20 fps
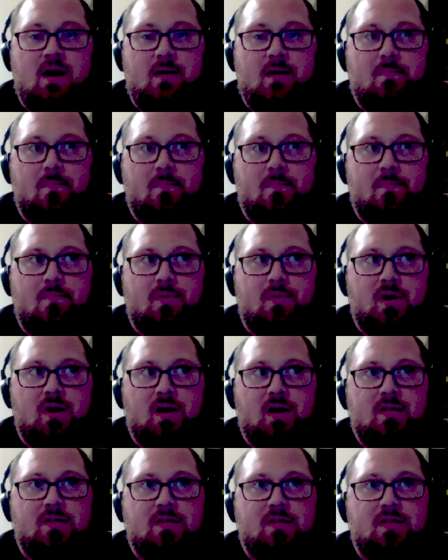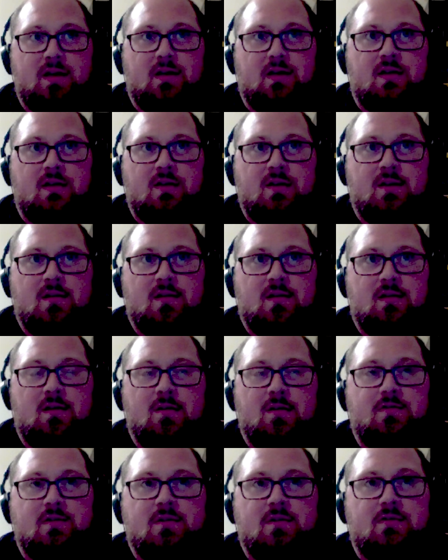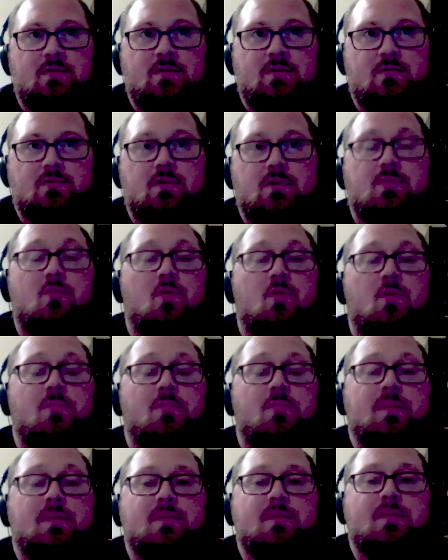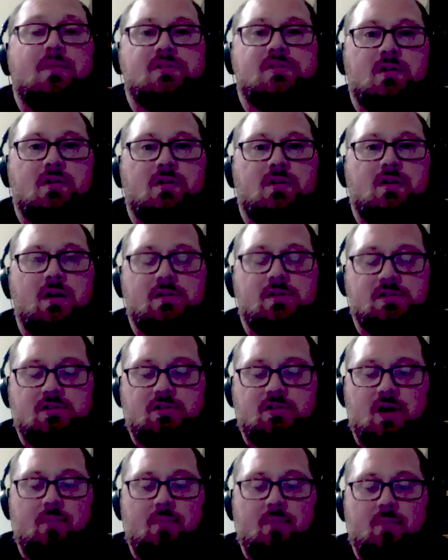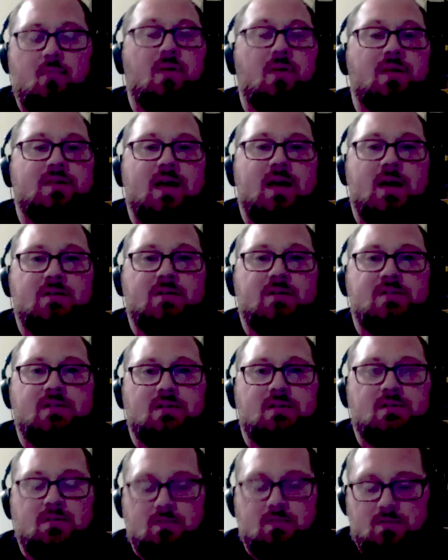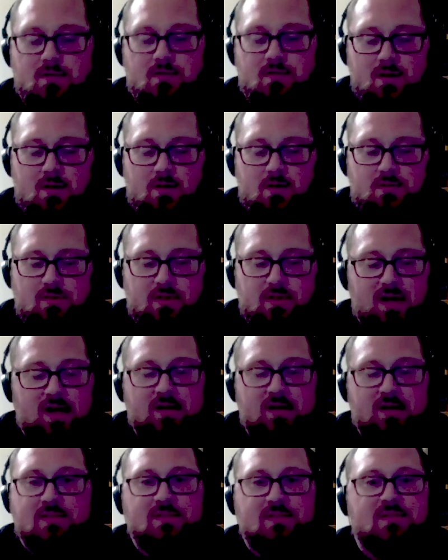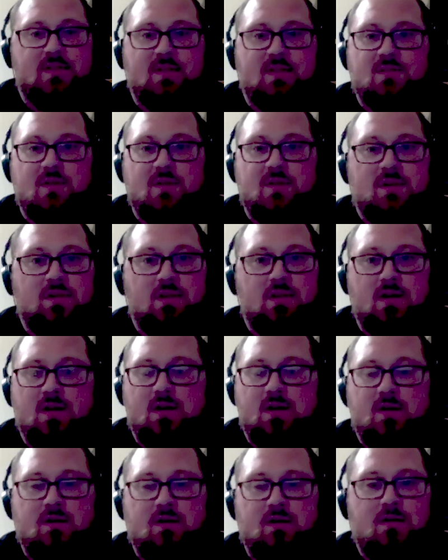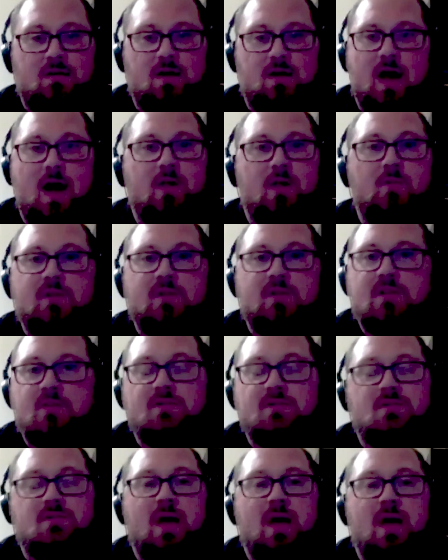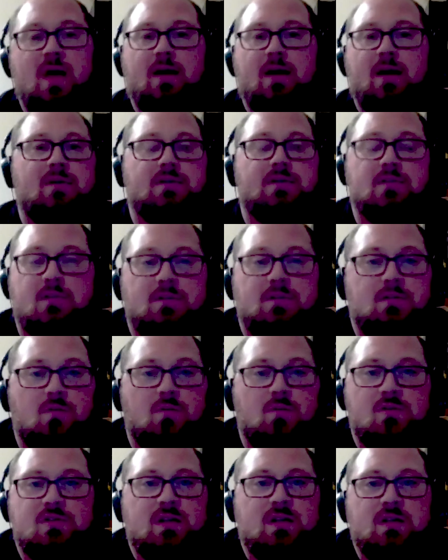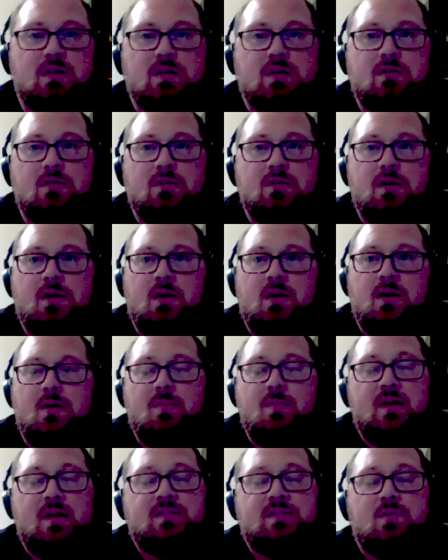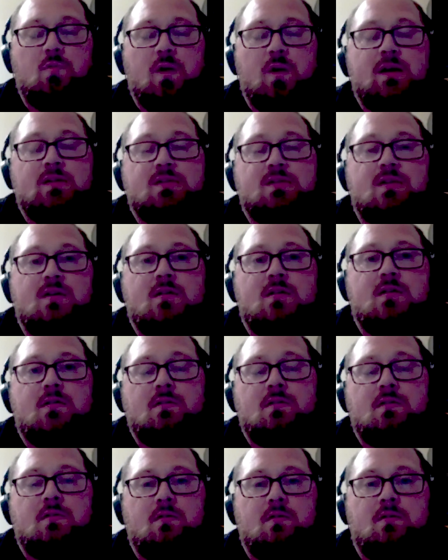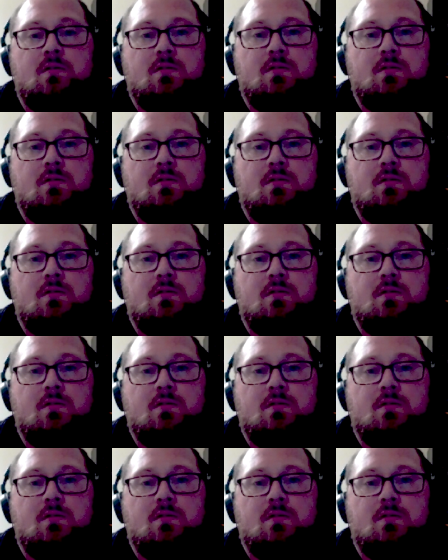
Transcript: But I think if you look more big picture and just try and boil it down to that needs assessment and how do we dose you back up into what you need to do, it makes it way easier.